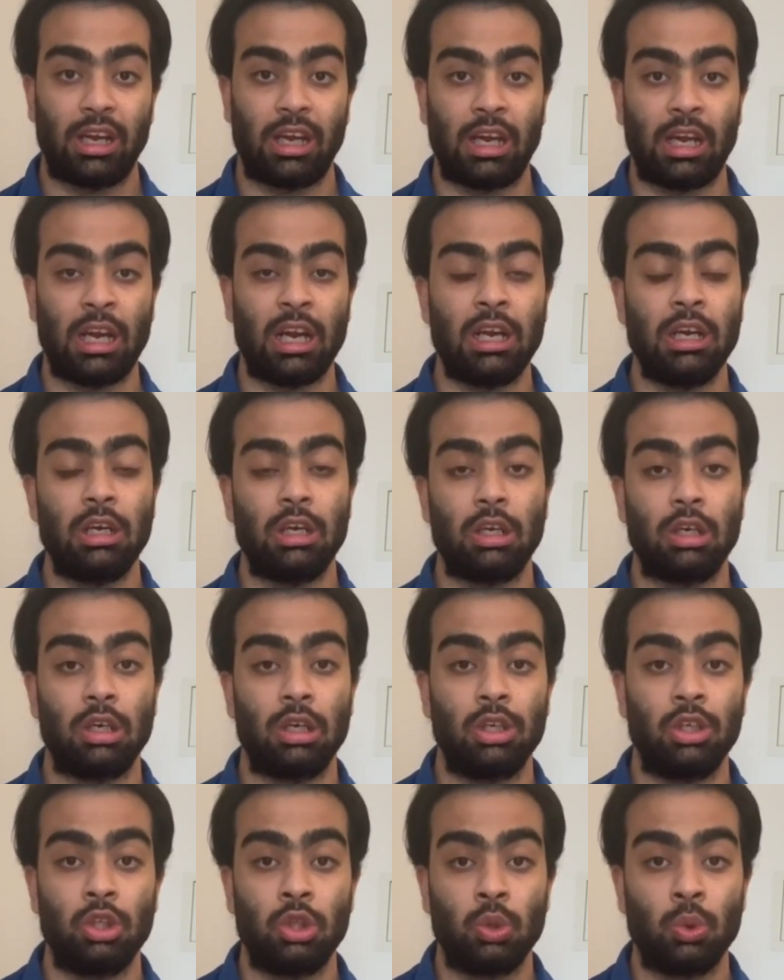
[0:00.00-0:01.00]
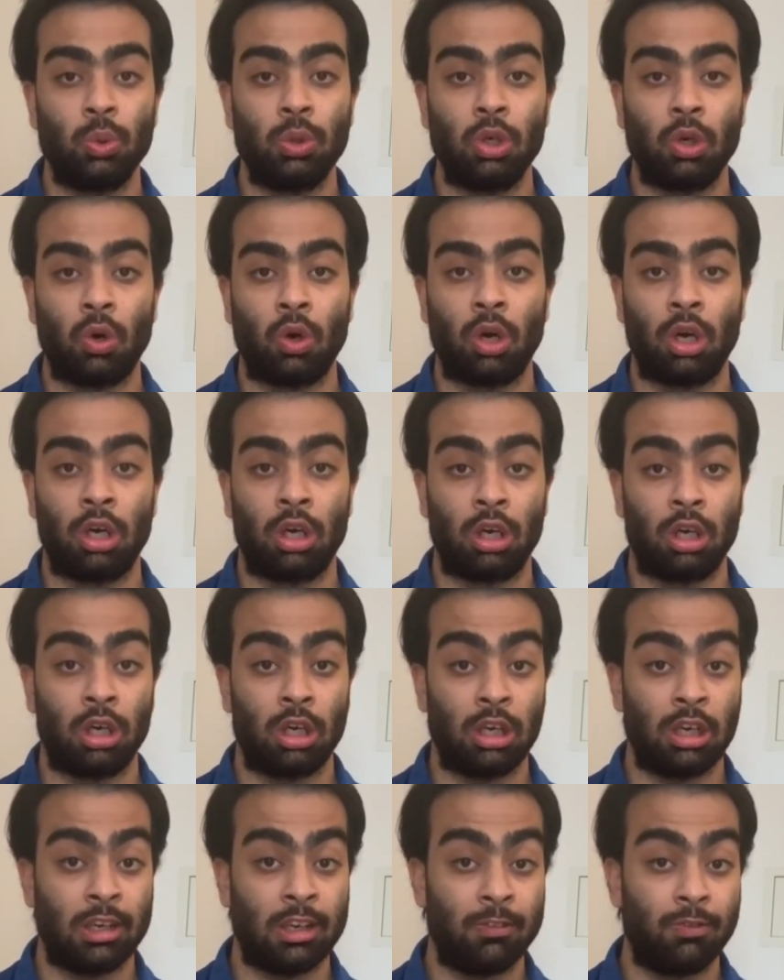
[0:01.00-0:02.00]
And you
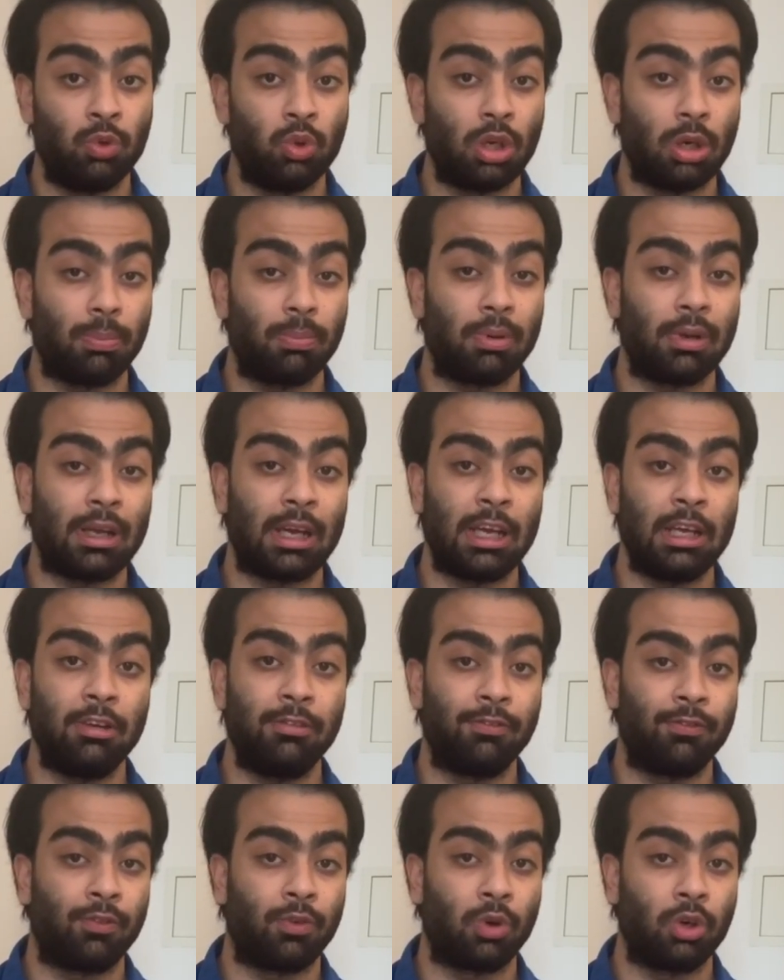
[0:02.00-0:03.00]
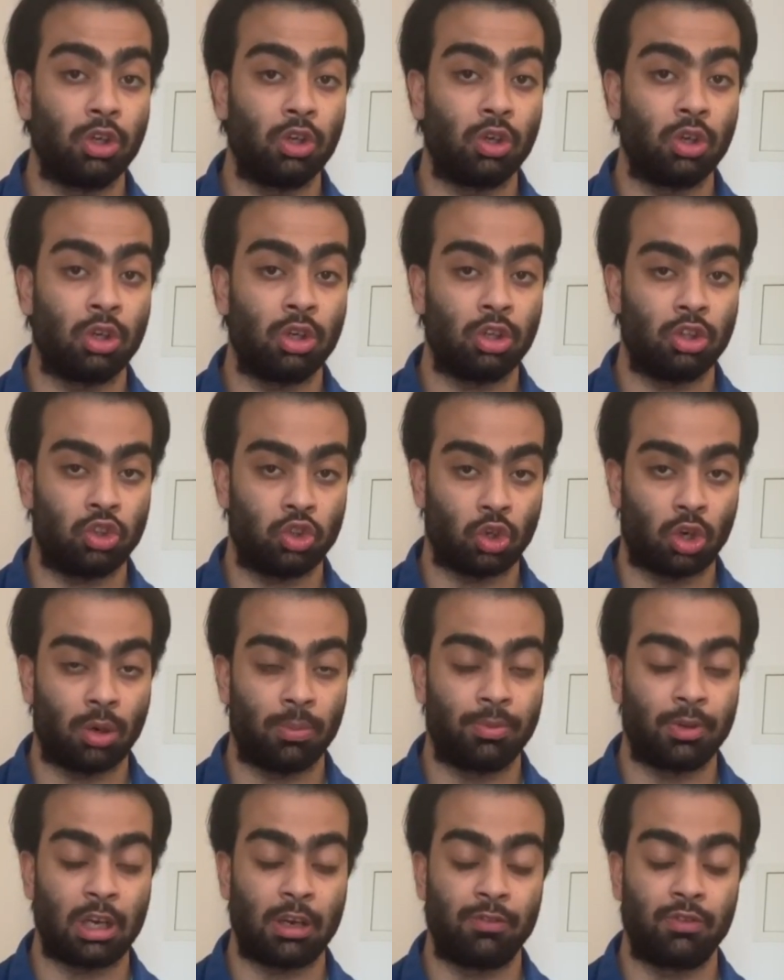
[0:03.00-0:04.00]
will, if you're applying for your
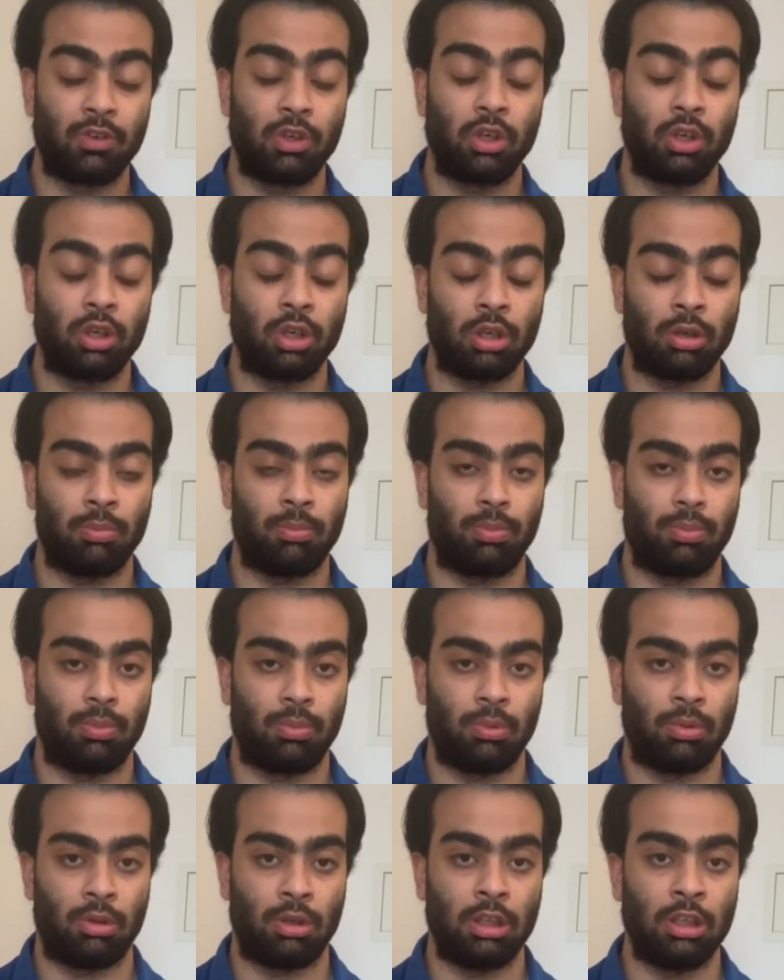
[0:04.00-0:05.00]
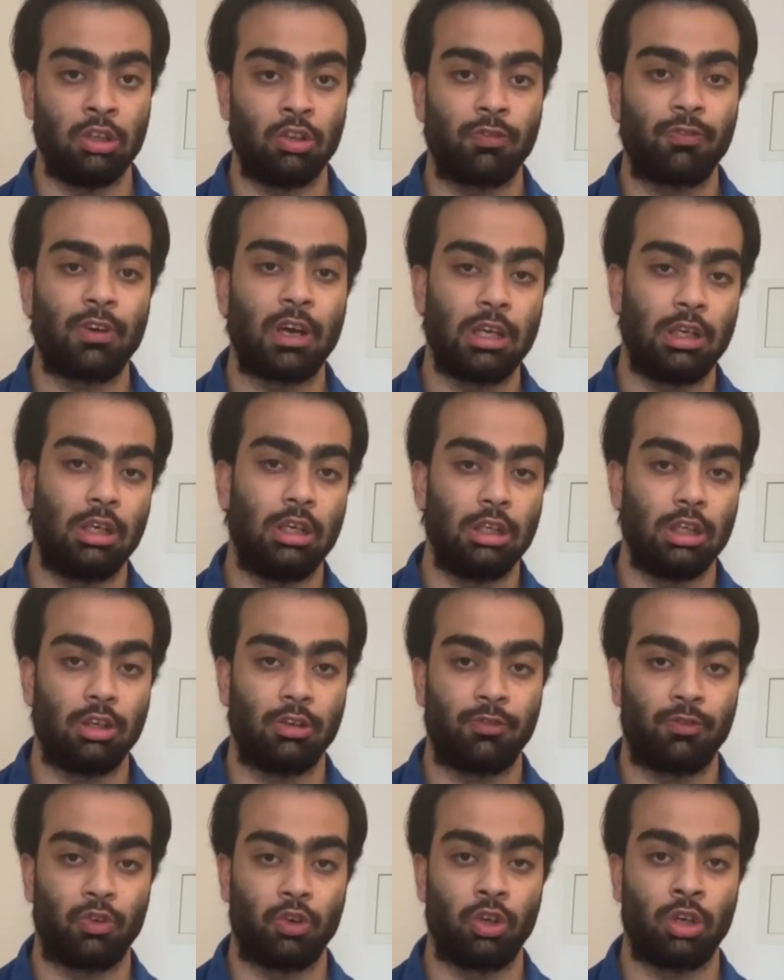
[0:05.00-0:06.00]
jobs in your final year
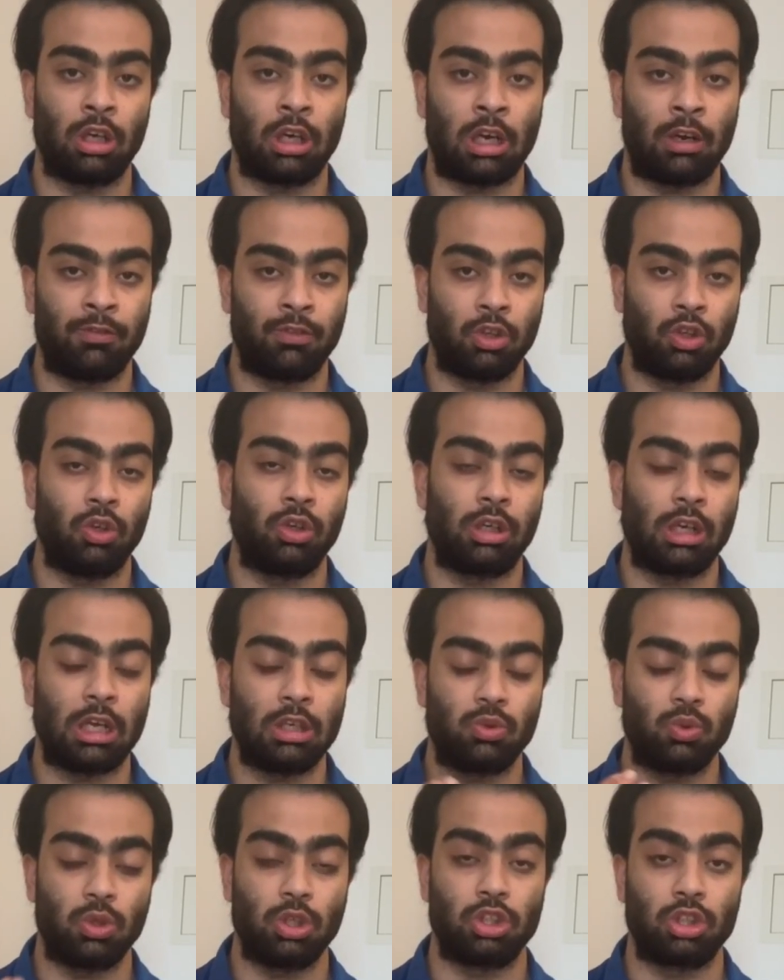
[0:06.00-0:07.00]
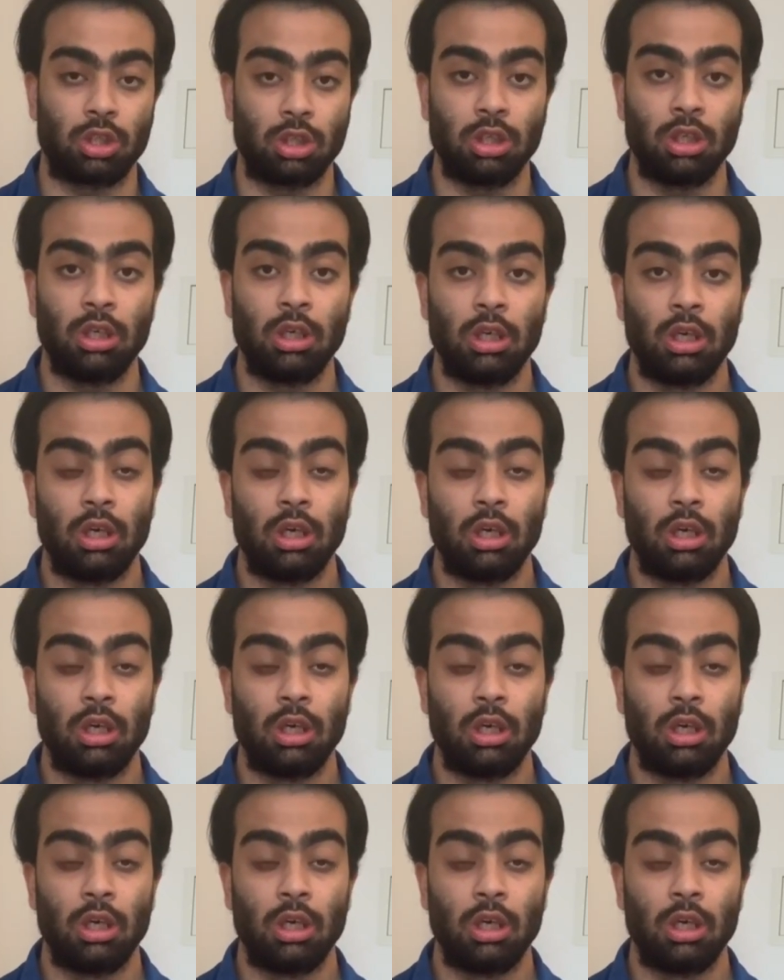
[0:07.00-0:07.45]
after your graduation,